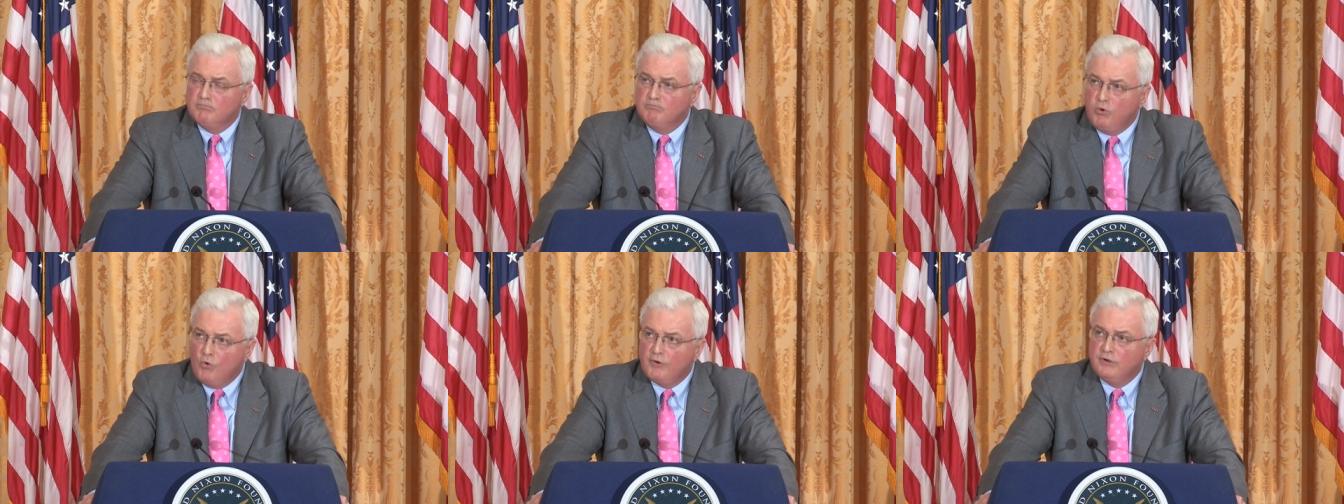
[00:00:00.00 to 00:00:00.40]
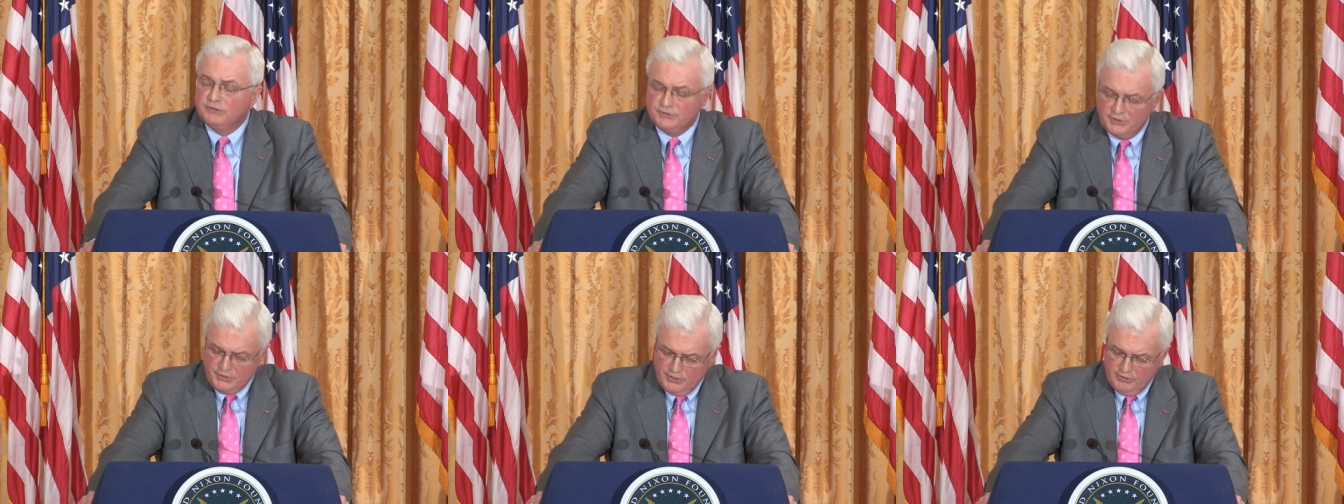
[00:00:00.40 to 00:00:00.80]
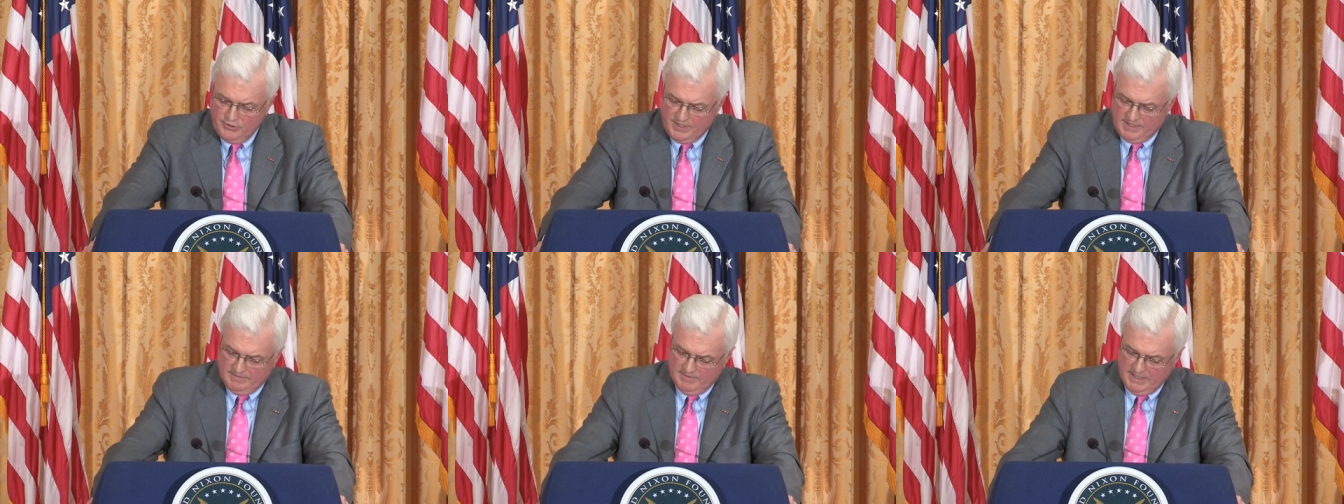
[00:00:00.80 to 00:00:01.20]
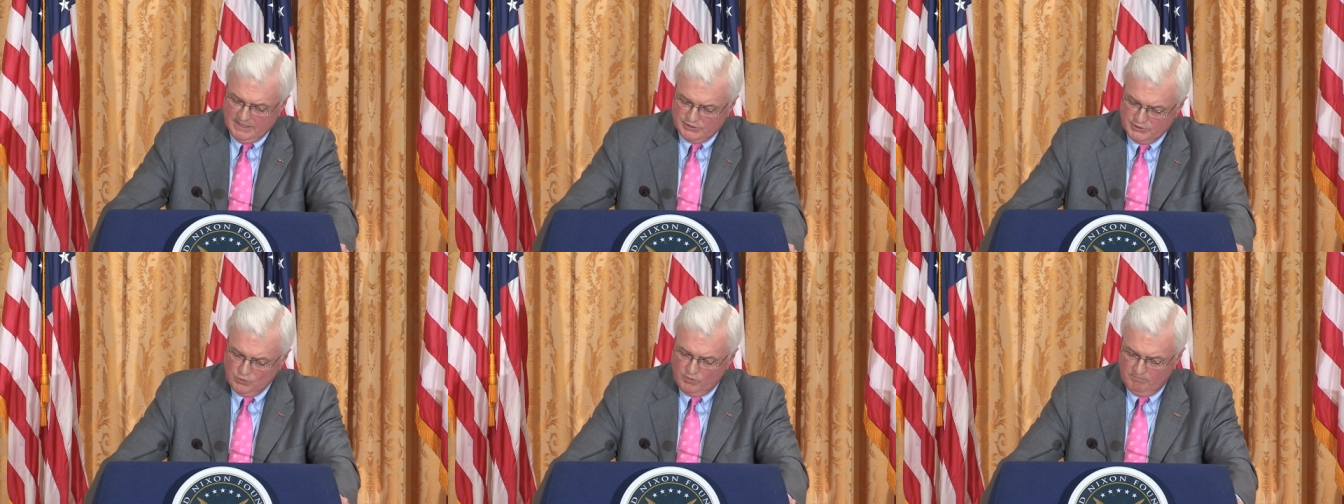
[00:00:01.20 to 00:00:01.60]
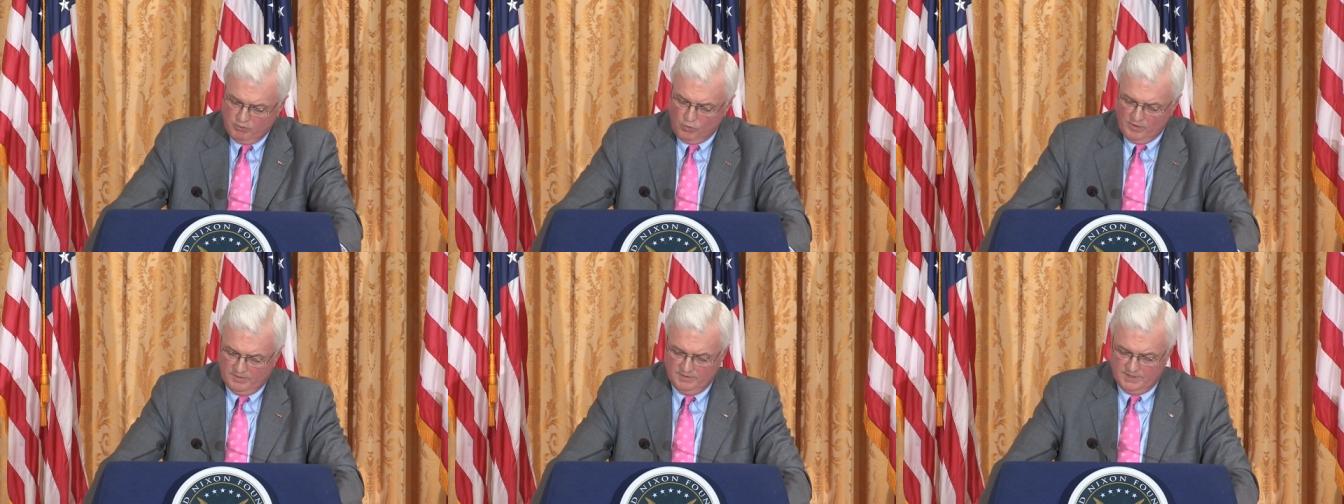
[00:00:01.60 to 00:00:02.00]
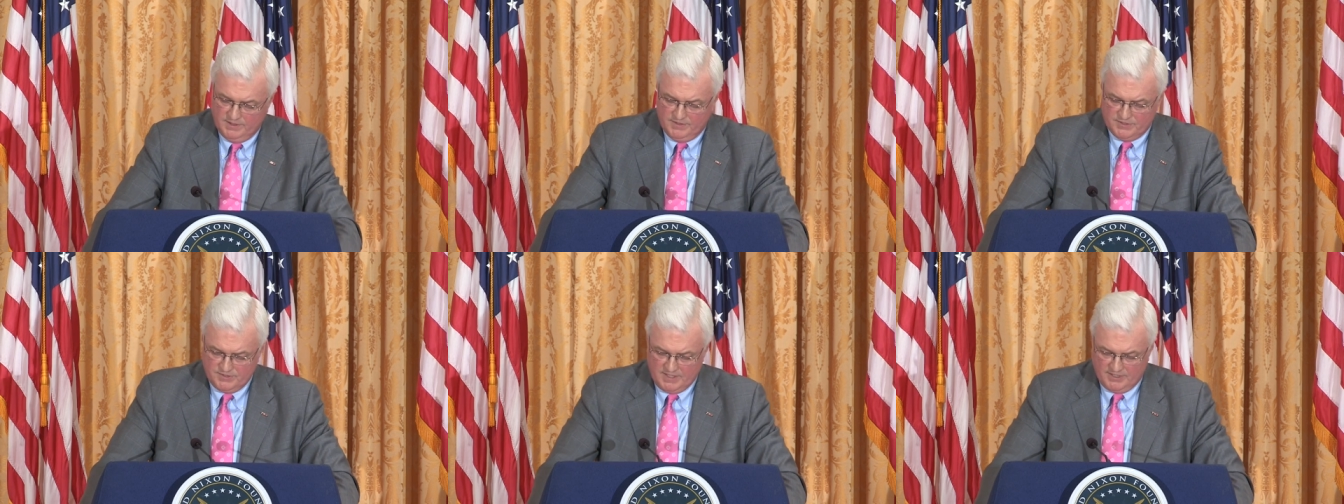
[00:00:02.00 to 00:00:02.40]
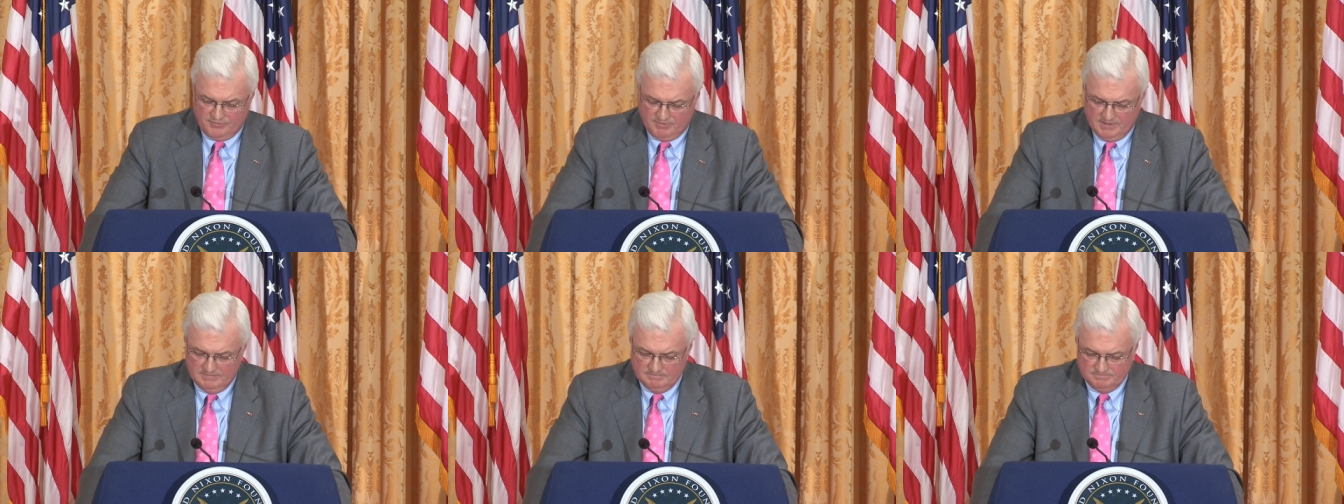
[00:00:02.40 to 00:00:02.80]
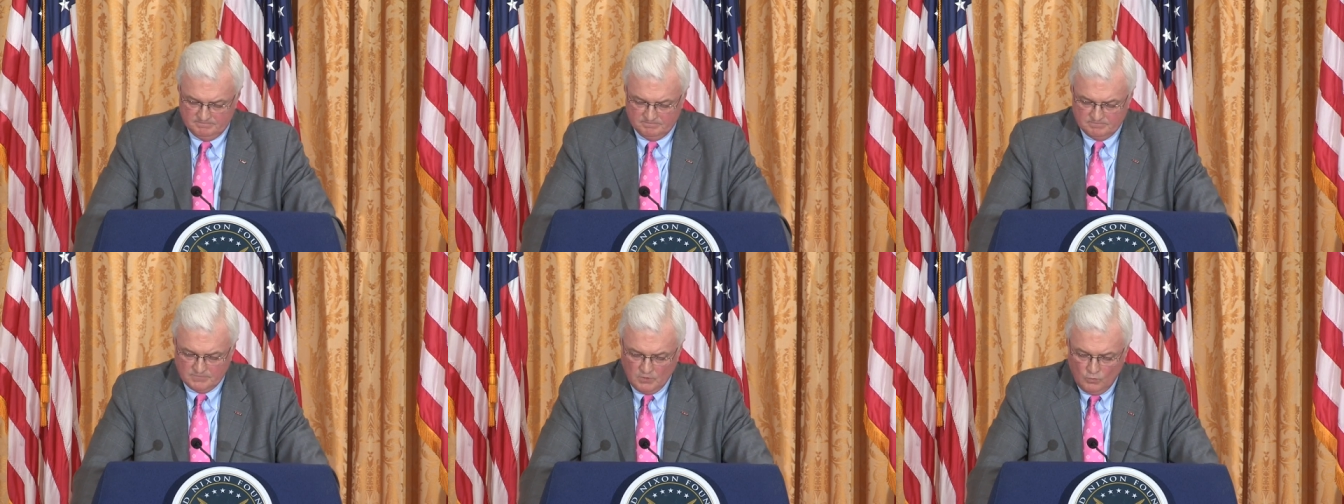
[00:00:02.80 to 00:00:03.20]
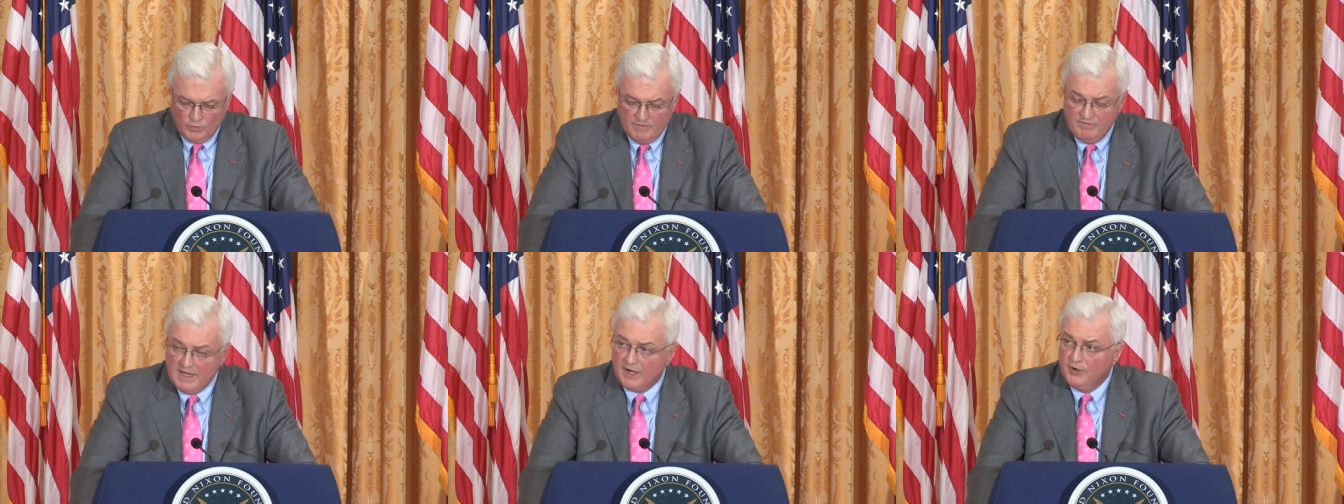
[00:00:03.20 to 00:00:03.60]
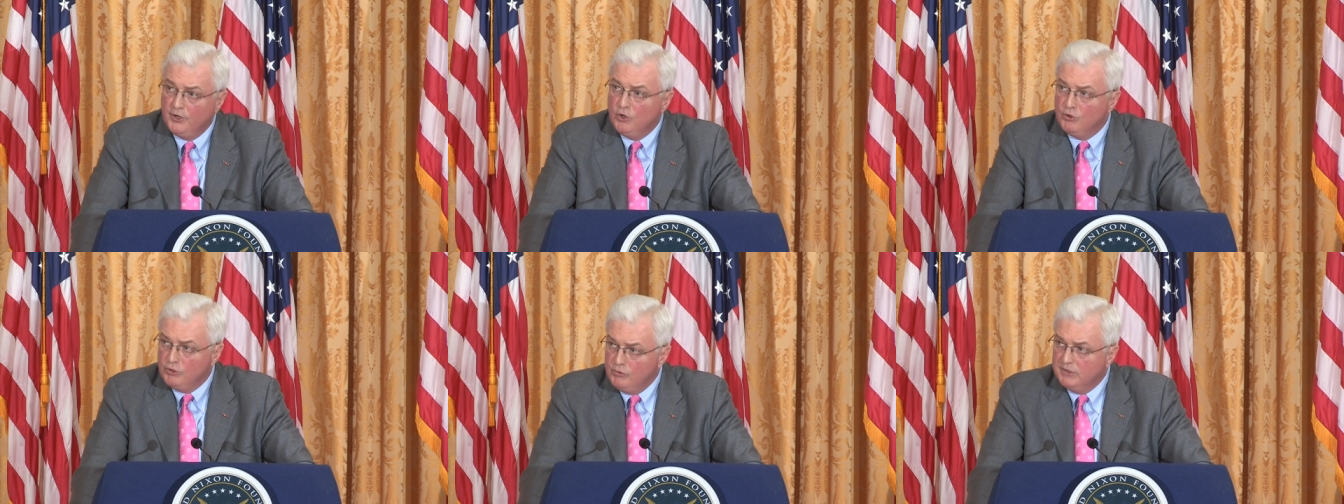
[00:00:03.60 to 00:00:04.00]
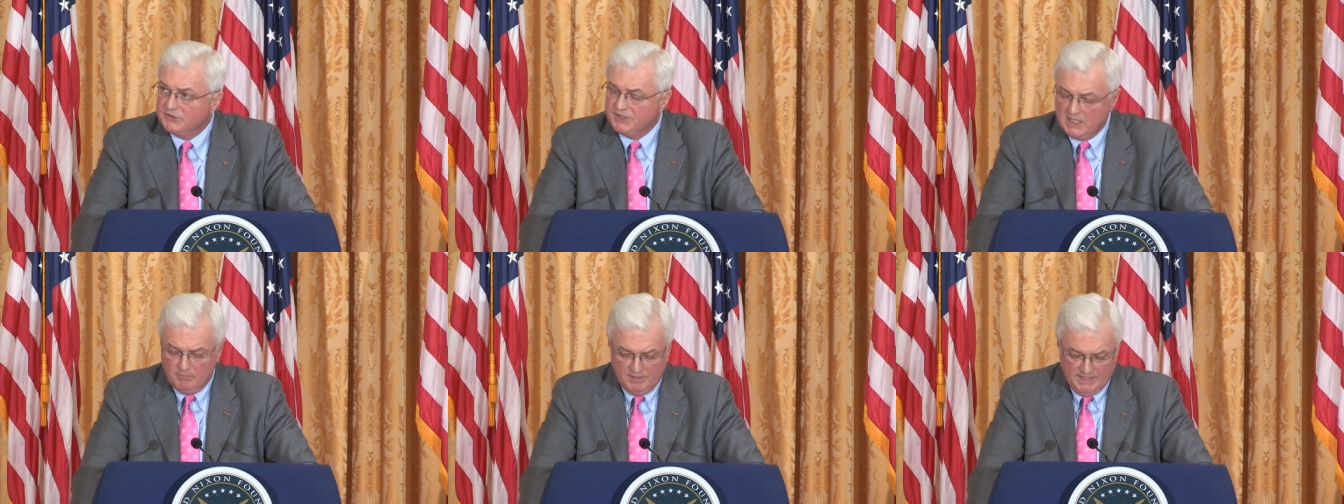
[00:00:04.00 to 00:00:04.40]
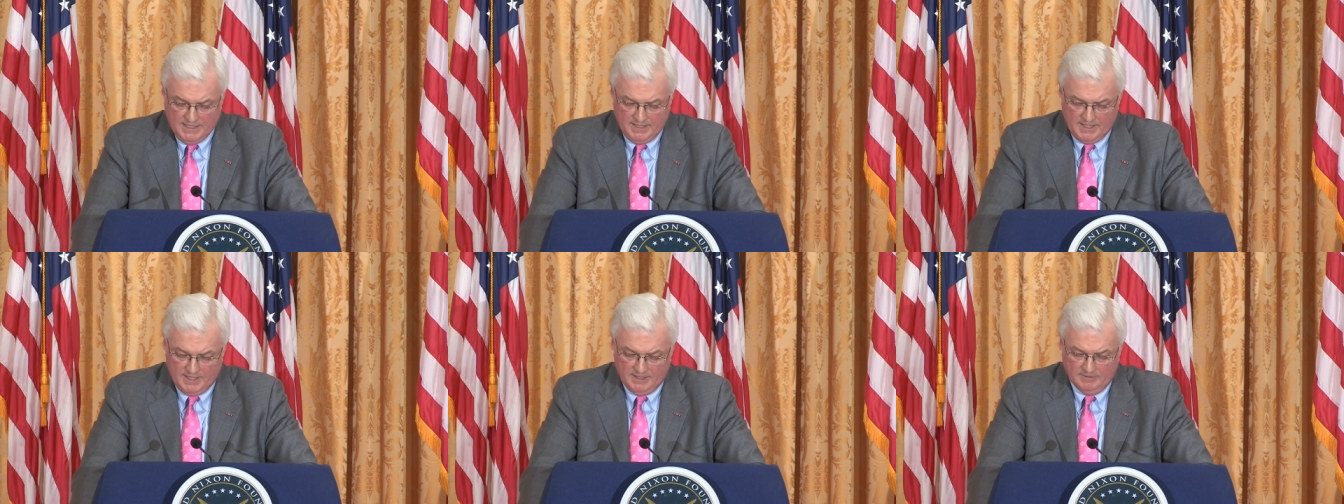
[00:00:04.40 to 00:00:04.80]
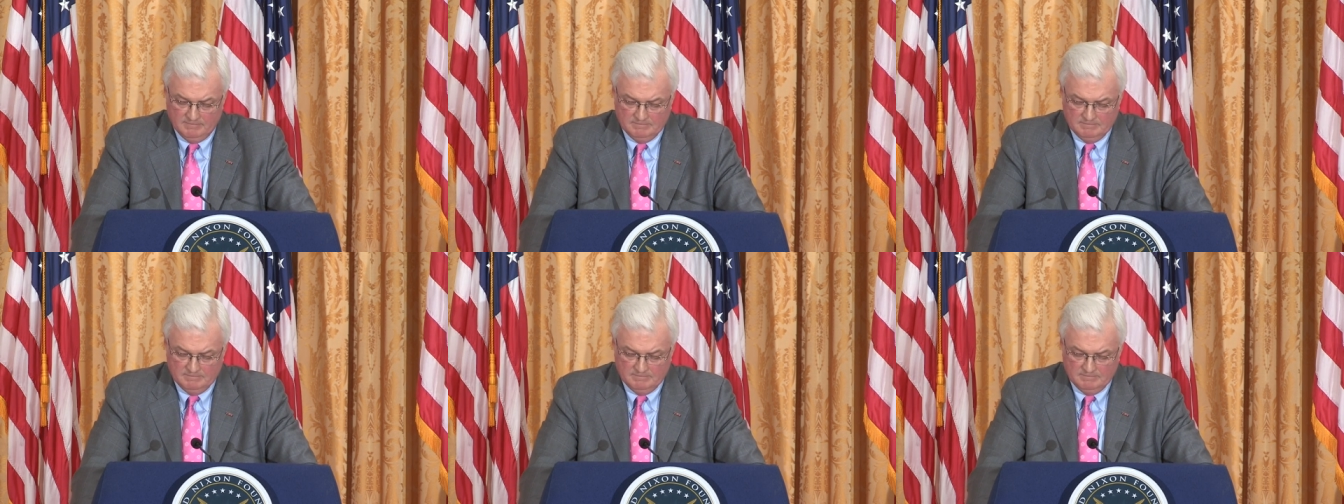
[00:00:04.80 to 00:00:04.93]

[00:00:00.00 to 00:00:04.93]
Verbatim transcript: Border security is so important to this country. We've got to know who is coming in here.